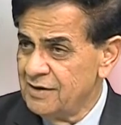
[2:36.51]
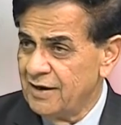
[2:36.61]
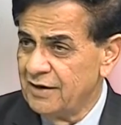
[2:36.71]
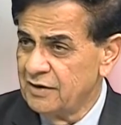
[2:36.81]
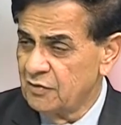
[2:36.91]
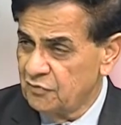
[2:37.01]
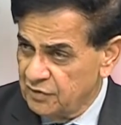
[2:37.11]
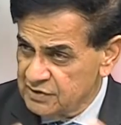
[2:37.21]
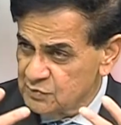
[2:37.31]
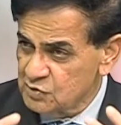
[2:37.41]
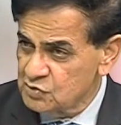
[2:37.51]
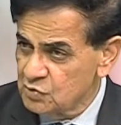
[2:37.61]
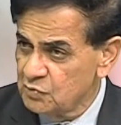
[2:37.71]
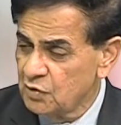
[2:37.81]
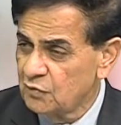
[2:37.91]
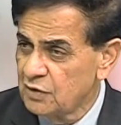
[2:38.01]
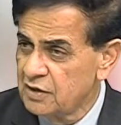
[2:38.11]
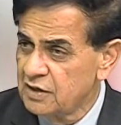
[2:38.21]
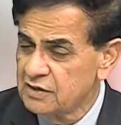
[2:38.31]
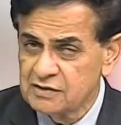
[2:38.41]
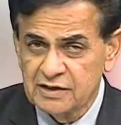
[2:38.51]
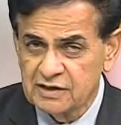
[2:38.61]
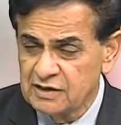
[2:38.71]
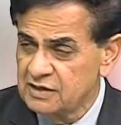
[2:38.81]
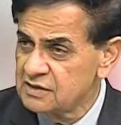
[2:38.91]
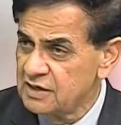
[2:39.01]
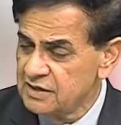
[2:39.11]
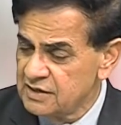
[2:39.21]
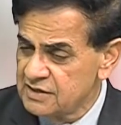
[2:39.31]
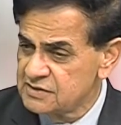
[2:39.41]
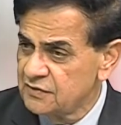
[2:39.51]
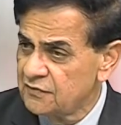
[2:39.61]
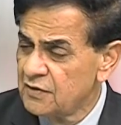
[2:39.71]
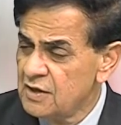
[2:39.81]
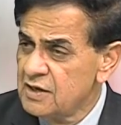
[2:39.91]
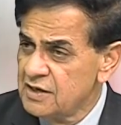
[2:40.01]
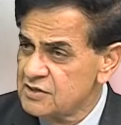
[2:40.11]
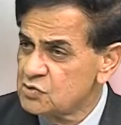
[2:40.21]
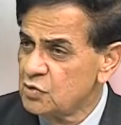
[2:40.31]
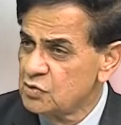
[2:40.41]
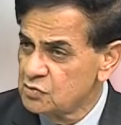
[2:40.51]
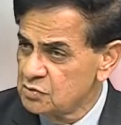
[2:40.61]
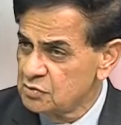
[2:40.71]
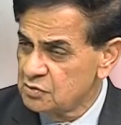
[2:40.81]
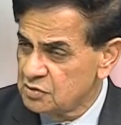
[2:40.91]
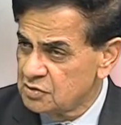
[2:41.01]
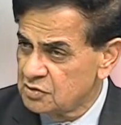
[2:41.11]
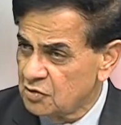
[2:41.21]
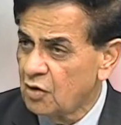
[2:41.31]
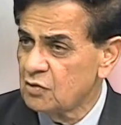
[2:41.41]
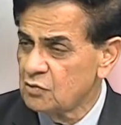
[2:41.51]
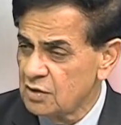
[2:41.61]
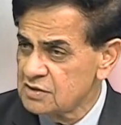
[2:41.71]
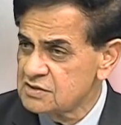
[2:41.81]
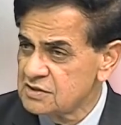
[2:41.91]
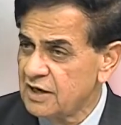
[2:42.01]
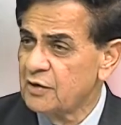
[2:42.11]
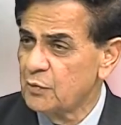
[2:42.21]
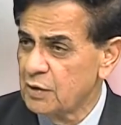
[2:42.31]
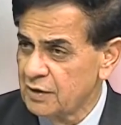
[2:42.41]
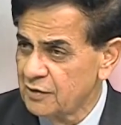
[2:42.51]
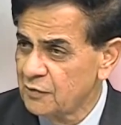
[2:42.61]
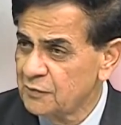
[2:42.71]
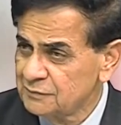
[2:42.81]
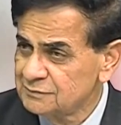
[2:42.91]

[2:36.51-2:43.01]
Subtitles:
and the face was so beautifully done, it as if he's going to talk to us right away, you know.